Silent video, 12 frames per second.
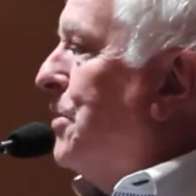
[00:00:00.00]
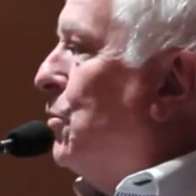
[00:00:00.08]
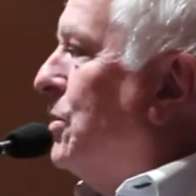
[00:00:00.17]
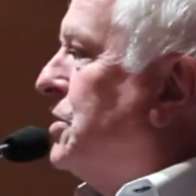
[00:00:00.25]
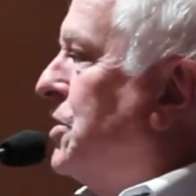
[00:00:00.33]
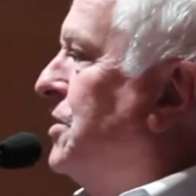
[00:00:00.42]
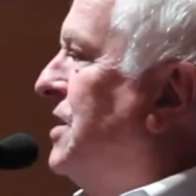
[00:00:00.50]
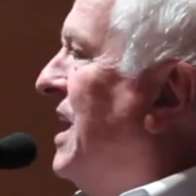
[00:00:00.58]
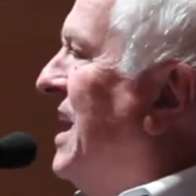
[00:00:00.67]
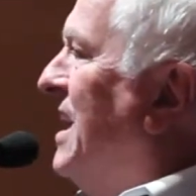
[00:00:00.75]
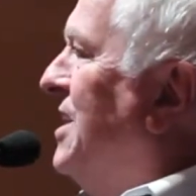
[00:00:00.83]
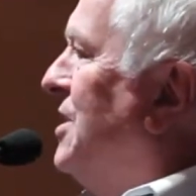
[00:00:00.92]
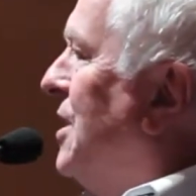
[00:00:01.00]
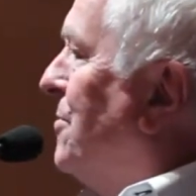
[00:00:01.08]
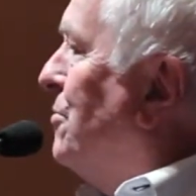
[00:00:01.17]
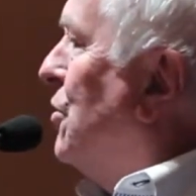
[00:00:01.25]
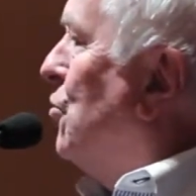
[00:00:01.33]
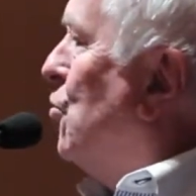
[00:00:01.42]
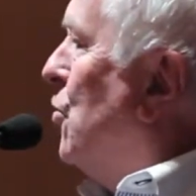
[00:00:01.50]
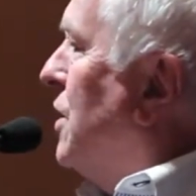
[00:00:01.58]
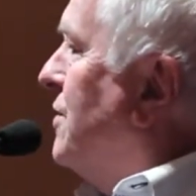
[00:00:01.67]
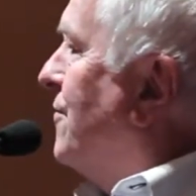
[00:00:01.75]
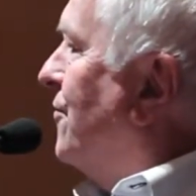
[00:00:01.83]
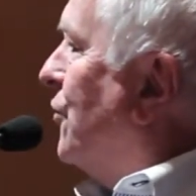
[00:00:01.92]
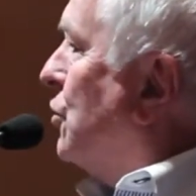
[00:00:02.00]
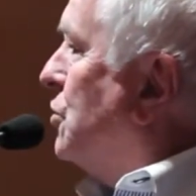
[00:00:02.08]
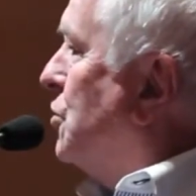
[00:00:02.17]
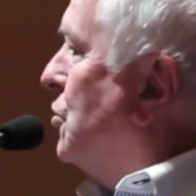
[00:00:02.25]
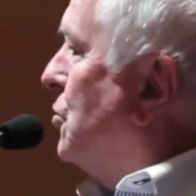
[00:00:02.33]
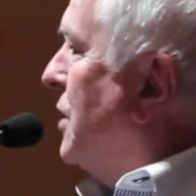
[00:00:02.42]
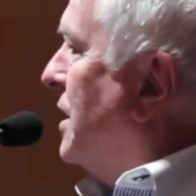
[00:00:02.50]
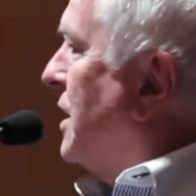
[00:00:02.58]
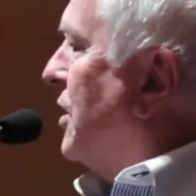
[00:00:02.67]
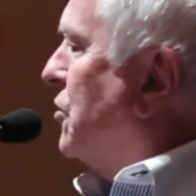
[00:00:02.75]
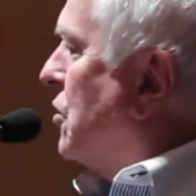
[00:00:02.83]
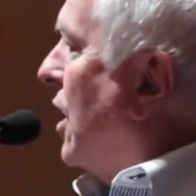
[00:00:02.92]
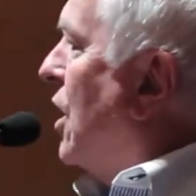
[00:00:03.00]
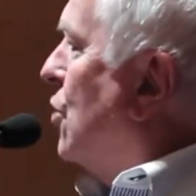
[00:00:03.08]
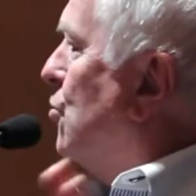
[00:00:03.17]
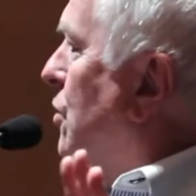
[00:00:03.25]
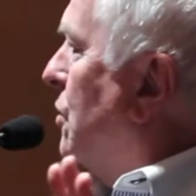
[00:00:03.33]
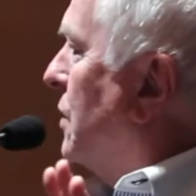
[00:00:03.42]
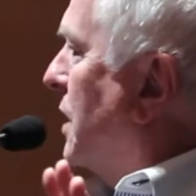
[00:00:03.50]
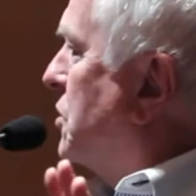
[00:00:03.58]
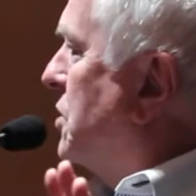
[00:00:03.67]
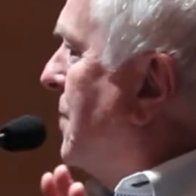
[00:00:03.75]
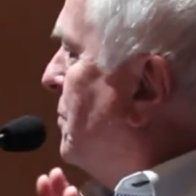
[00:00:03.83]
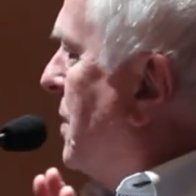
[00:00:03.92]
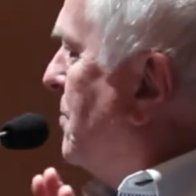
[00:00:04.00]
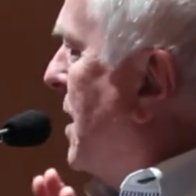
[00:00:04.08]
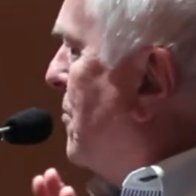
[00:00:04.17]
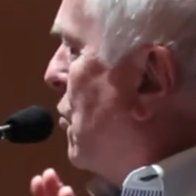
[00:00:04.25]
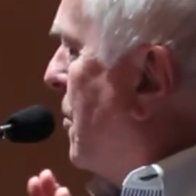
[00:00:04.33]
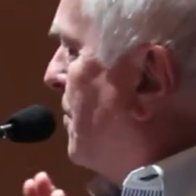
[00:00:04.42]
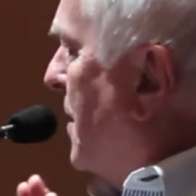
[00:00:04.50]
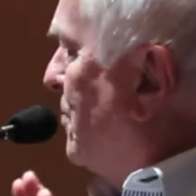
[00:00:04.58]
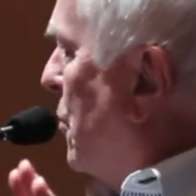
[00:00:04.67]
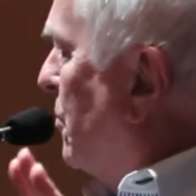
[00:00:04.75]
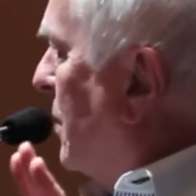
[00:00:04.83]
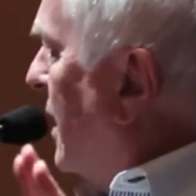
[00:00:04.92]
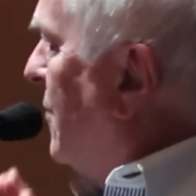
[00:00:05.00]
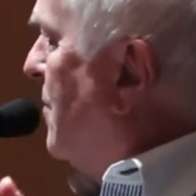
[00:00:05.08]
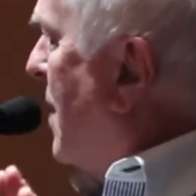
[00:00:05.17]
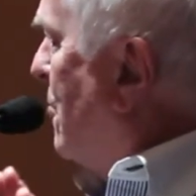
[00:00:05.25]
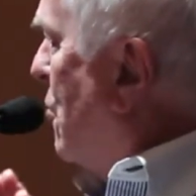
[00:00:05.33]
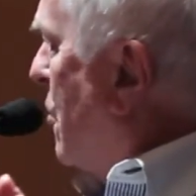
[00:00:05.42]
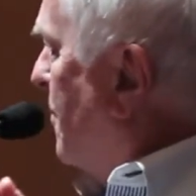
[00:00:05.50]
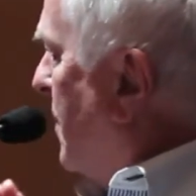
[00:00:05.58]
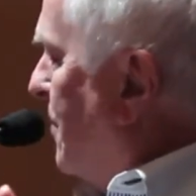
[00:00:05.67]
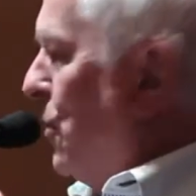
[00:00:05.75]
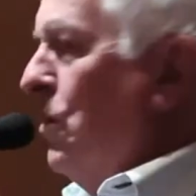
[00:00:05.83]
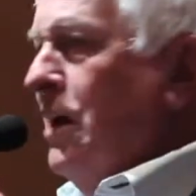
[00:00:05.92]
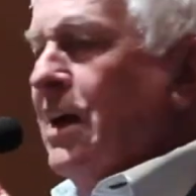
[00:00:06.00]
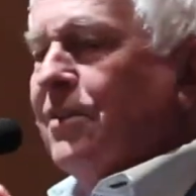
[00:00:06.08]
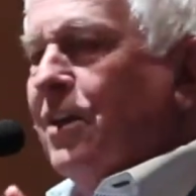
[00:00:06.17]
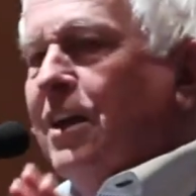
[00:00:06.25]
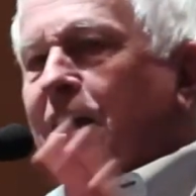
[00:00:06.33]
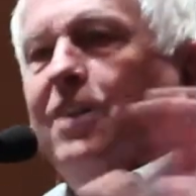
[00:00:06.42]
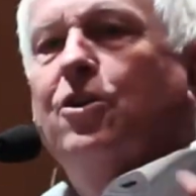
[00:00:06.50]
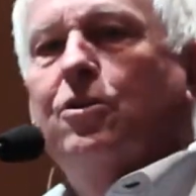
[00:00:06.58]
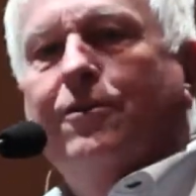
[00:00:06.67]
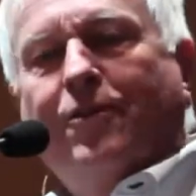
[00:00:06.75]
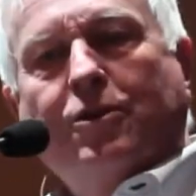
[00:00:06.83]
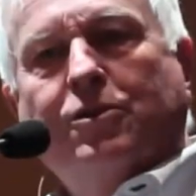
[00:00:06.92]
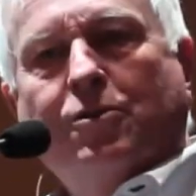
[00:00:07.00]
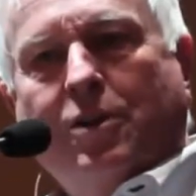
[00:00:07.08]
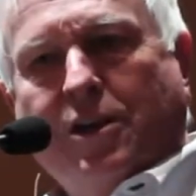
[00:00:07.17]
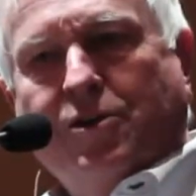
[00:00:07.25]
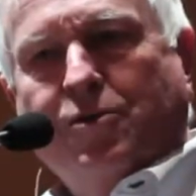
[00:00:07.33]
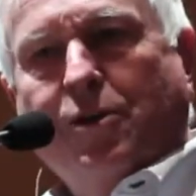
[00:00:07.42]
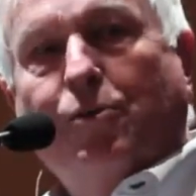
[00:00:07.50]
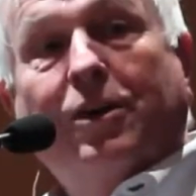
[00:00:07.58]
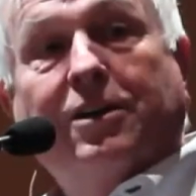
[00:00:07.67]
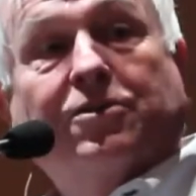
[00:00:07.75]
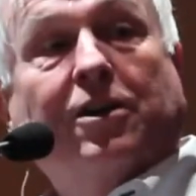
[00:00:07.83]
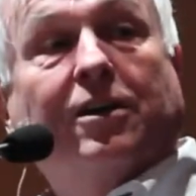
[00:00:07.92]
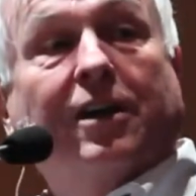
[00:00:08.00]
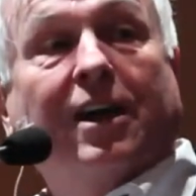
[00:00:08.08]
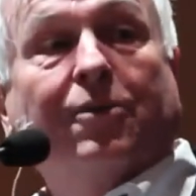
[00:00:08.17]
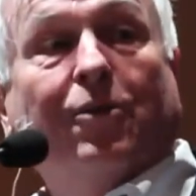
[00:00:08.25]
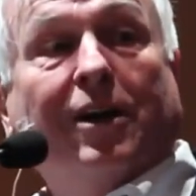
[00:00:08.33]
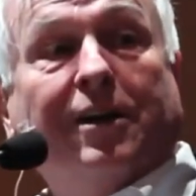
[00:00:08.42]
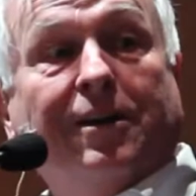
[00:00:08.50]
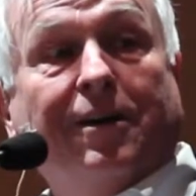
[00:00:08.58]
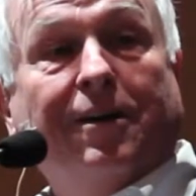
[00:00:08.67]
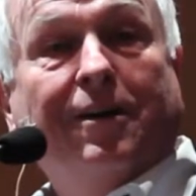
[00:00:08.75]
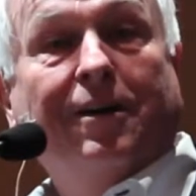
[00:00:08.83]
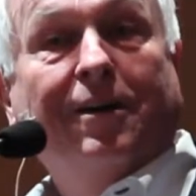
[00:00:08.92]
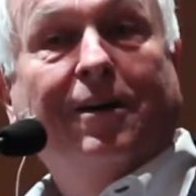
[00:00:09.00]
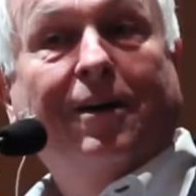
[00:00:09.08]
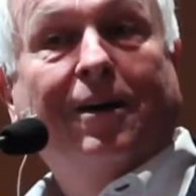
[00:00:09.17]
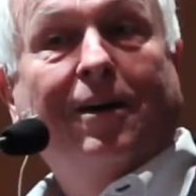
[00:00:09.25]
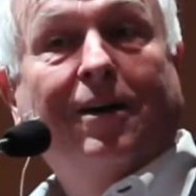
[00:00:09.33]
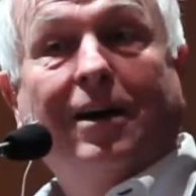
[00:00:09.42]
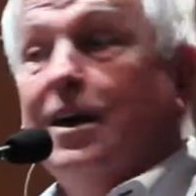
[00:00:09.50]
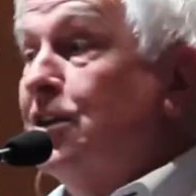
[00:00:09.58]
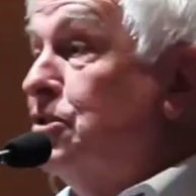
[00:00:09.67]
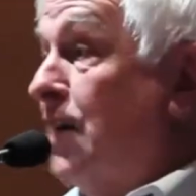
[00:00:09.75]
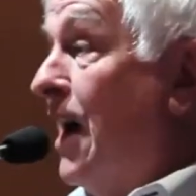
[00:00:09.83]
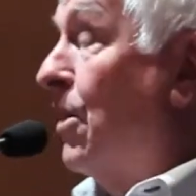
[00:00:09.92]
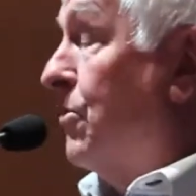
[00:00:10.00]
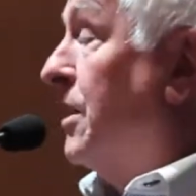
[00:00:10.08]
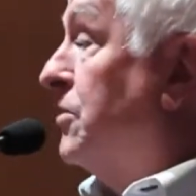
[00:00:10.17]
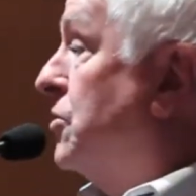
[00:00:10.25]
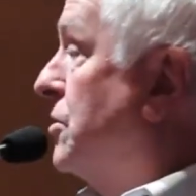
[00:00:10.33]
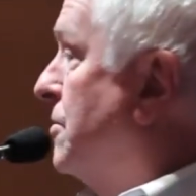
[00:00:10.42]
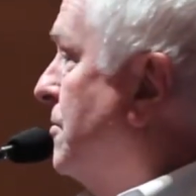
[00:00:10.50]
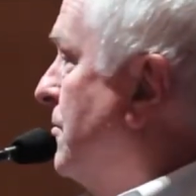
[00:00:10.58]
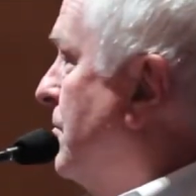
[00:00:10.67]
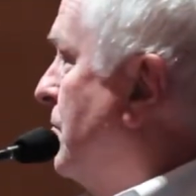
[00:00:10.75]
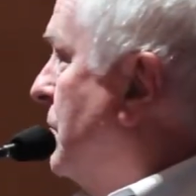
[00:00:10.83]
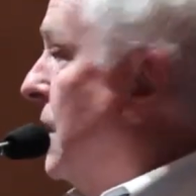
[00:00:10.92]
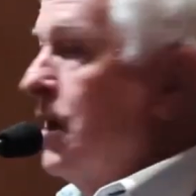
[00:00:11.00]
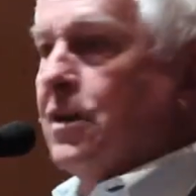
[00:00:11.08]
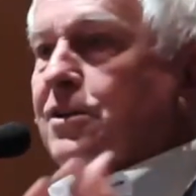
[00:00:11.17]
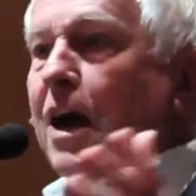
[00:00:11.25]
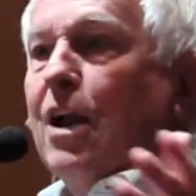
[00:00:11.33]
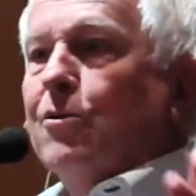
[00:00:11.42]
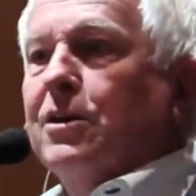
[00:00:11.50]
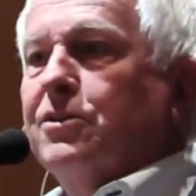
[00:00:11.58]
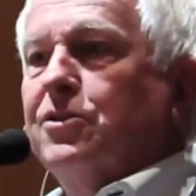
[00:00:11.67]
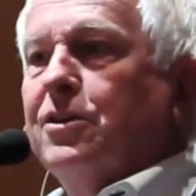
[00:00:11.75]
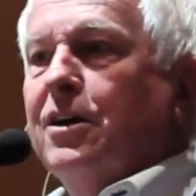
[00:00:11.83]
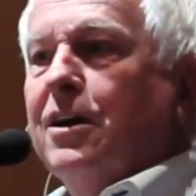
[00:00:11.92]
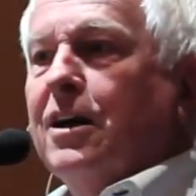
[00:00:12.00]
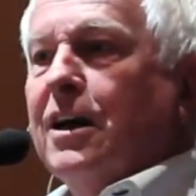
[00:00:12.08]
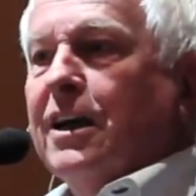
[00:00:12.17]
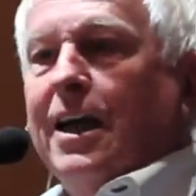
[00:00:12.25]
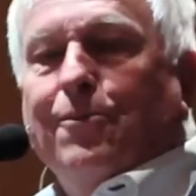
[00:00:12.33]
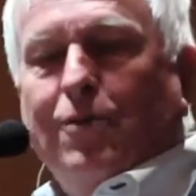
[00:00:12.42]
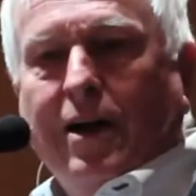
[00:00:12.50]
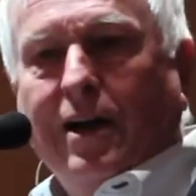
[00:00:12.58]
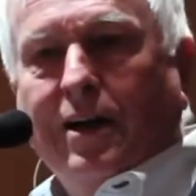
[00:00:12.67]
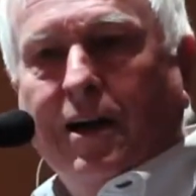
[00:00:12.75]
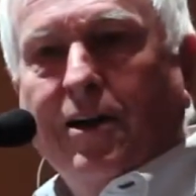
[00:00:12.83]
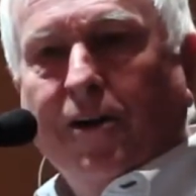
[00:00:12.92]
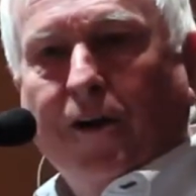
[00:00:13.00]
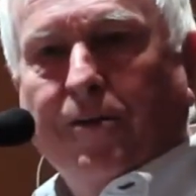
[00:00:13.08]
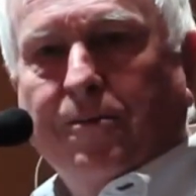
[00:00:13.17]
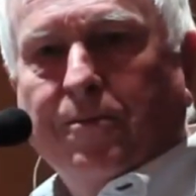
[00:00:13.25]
me what's the #1 virtue in the entire world, accepted by more people, believed by more people than any other virtue in history? What is it? Anyone? Tolerance. Tolerance came right out of here.